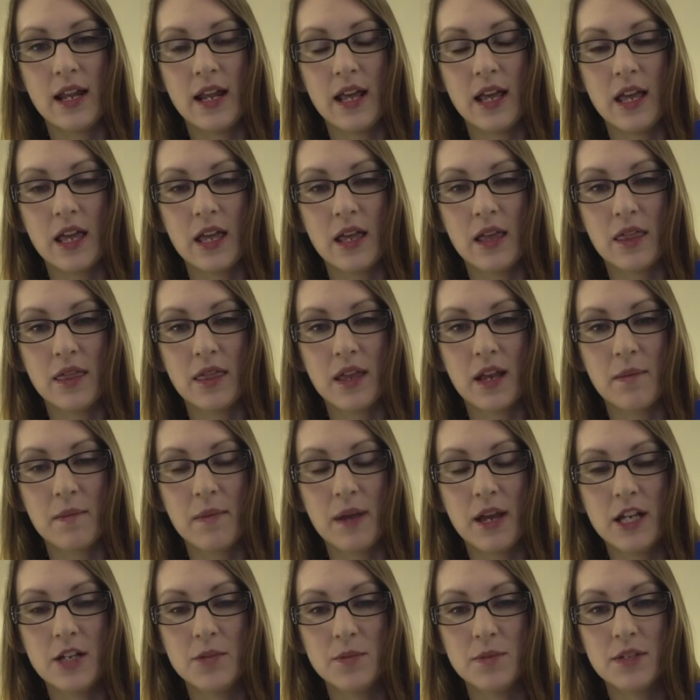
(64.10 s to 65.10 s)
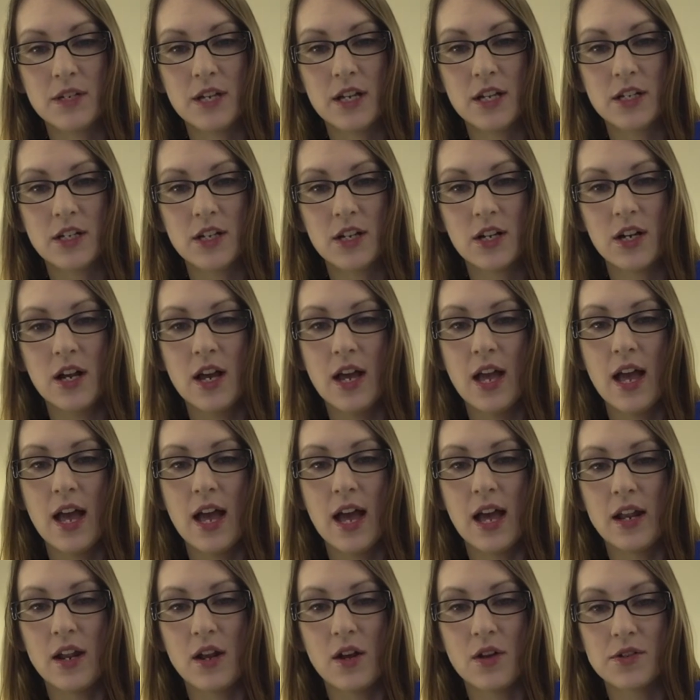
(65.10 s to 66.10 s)
a thick page protector,
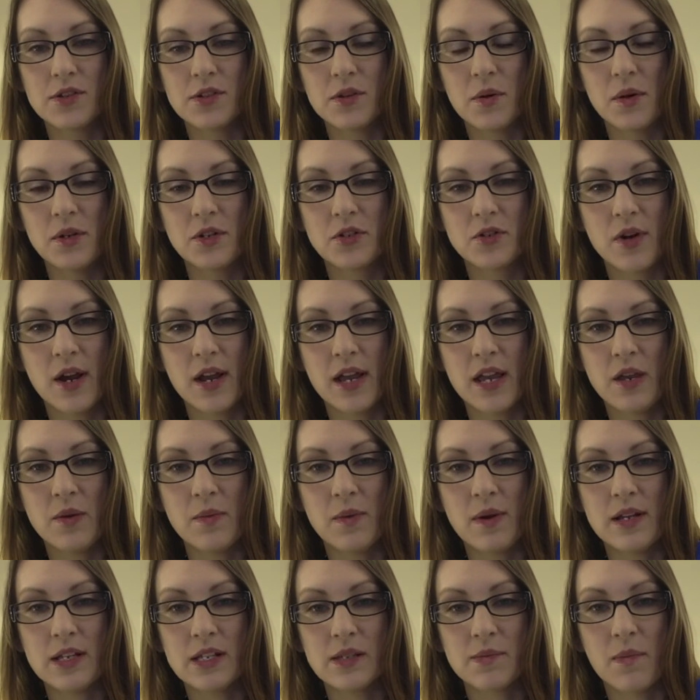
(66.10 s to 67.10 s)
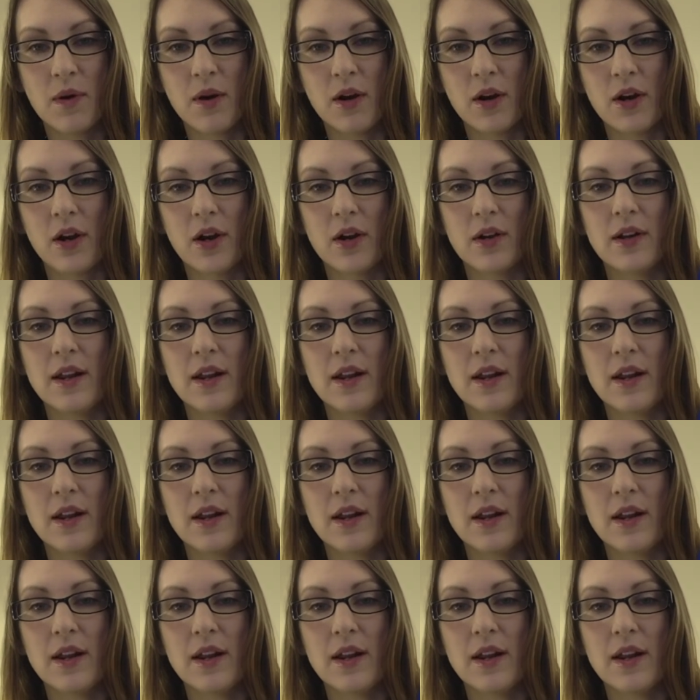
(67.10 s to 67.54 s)
and also a dry erase marker.